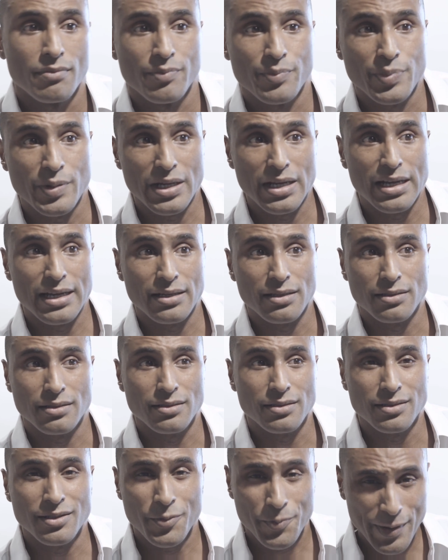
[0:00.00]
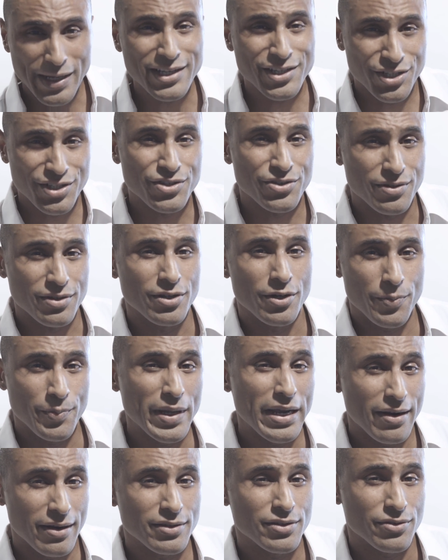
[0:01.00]
But your patients, your
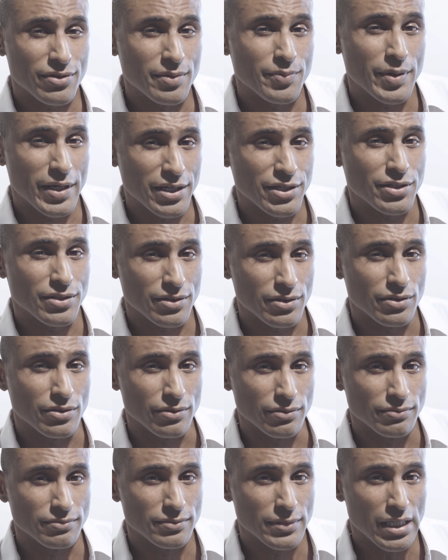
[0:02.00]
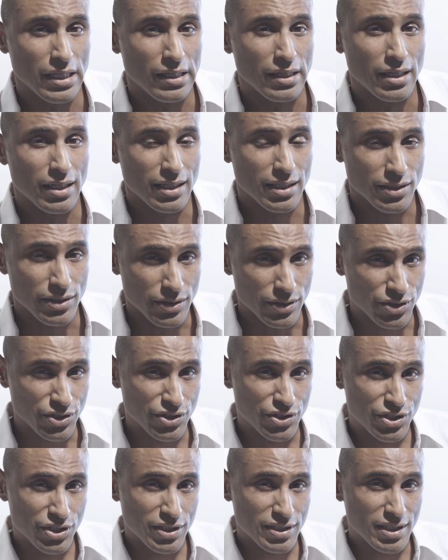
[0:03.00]
parents are impatient too,
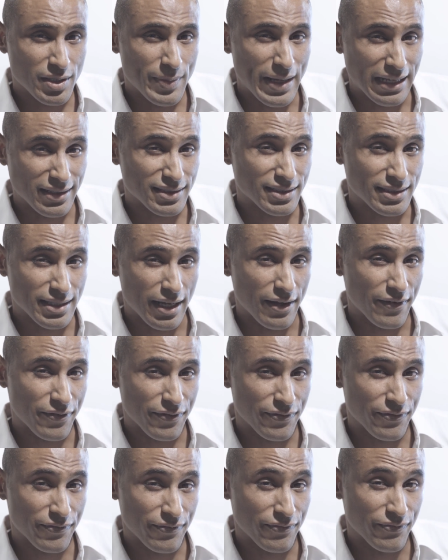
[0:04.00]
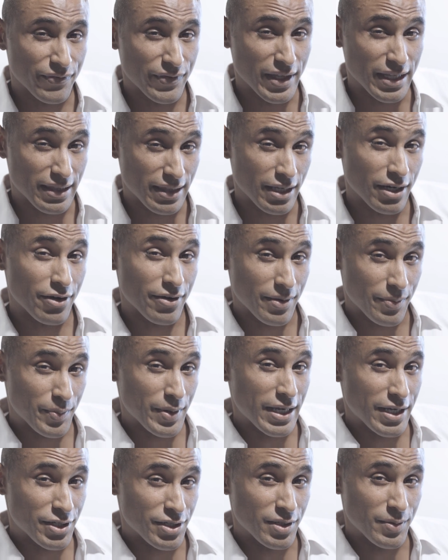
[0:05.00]
just about stuff that they're
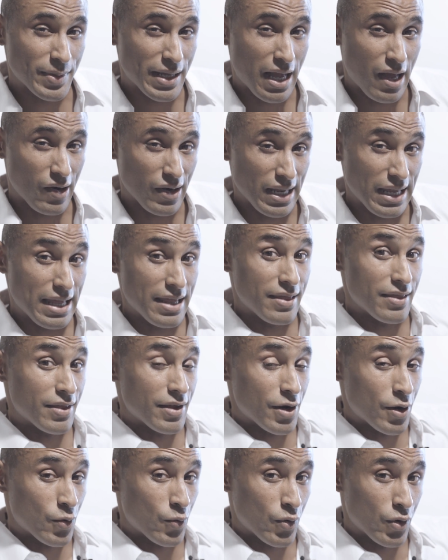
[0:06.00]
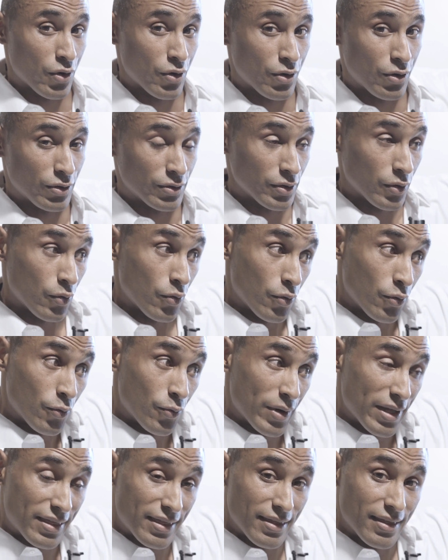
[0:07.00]
impatient about in their world
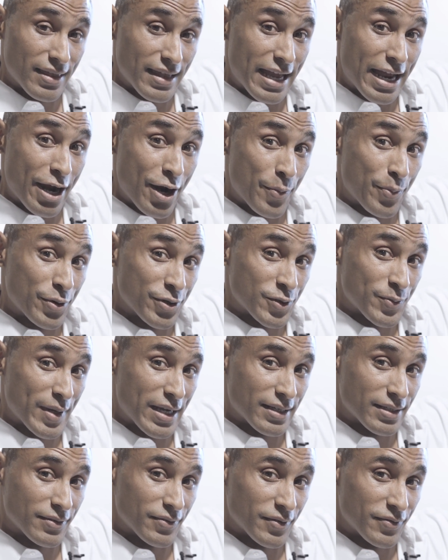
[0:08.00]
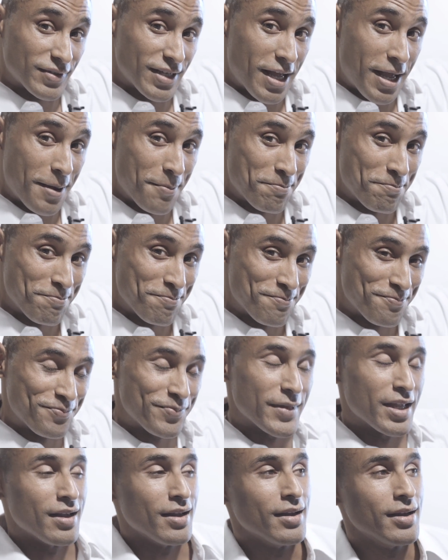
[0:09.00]
with their perspective of time.
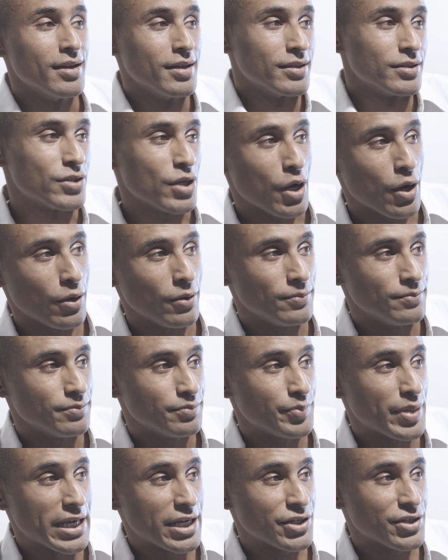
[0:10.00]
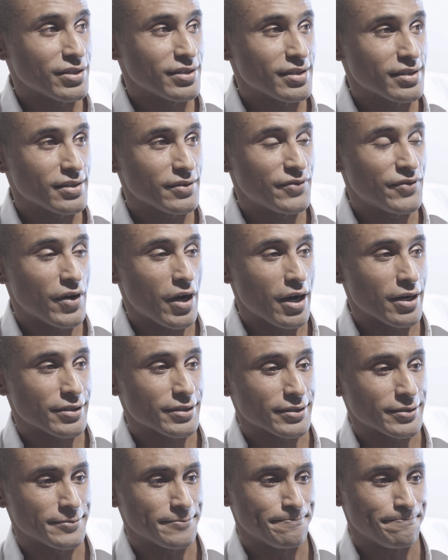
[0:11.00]
So patience is a
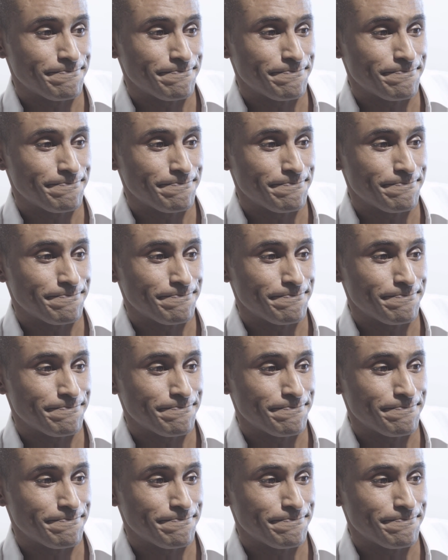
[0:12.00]
farce.